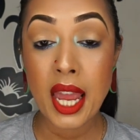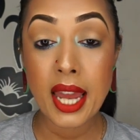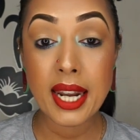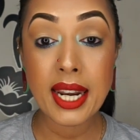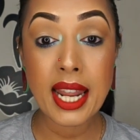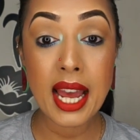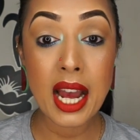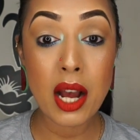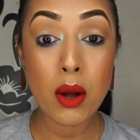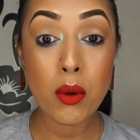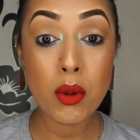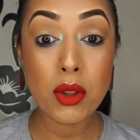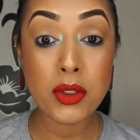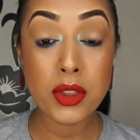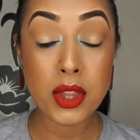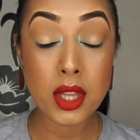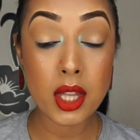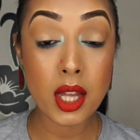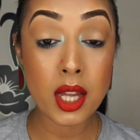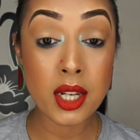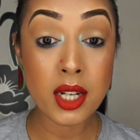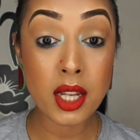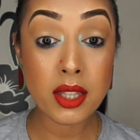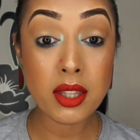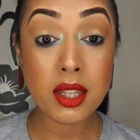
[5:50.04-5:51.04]
Now,
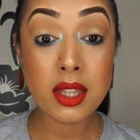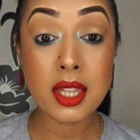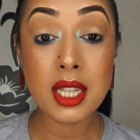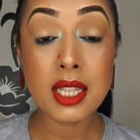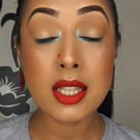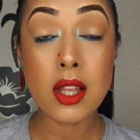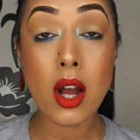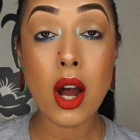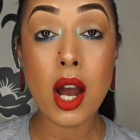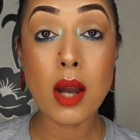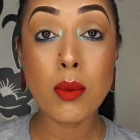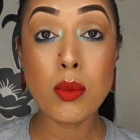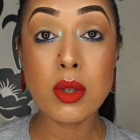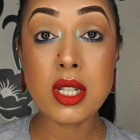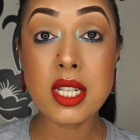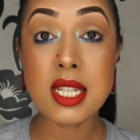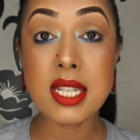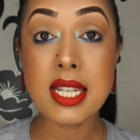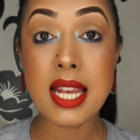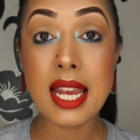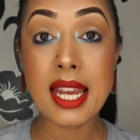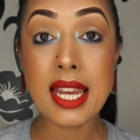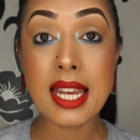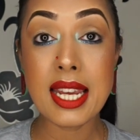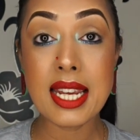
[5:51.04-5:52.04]
another thing that I would
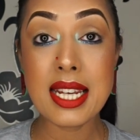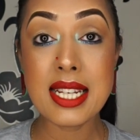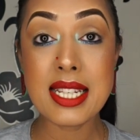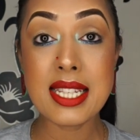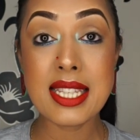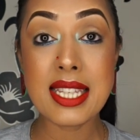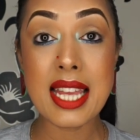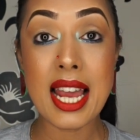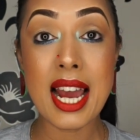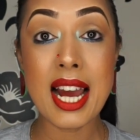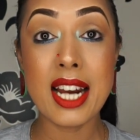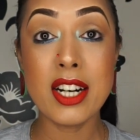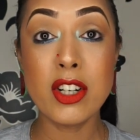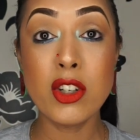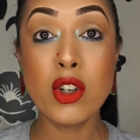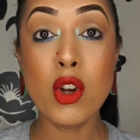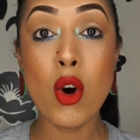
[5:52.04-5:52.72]
say is that